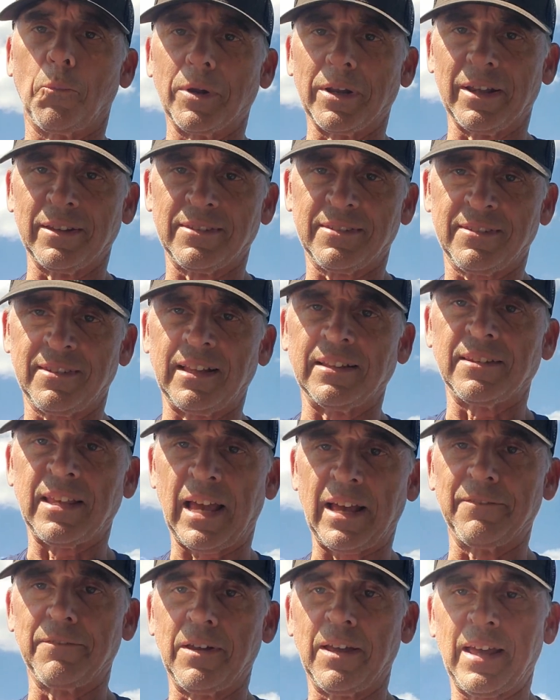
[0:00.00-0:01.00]
but it's since
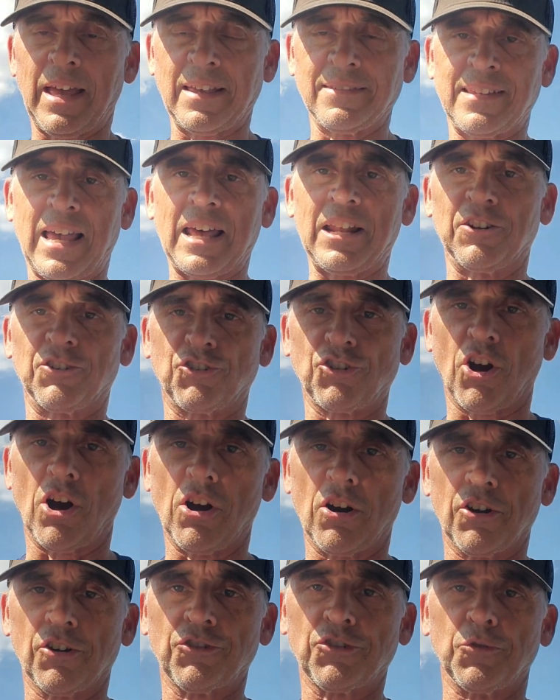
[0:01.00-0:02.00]
has had a
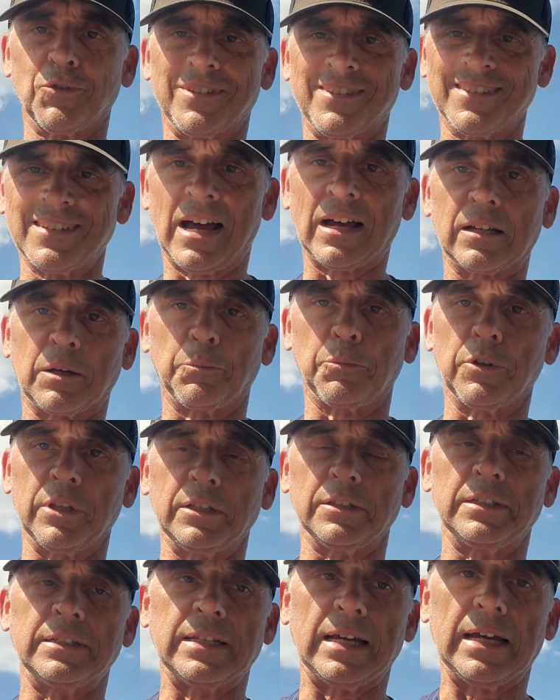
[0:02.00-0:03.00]
charge, so it's not
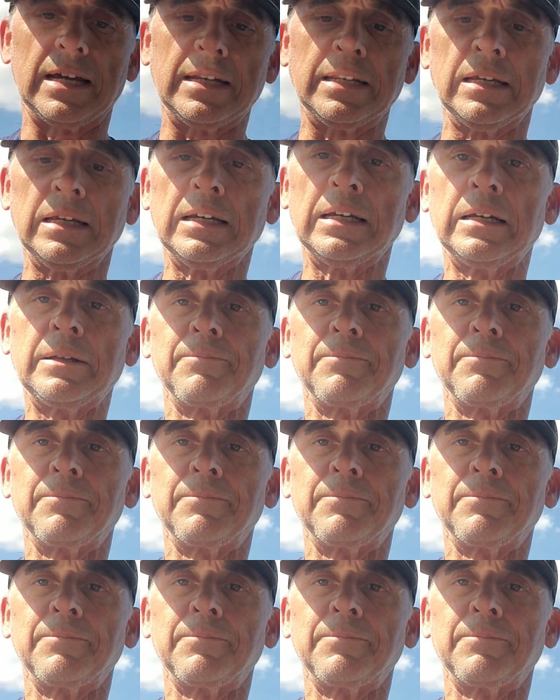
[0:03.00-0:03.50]
completely dead,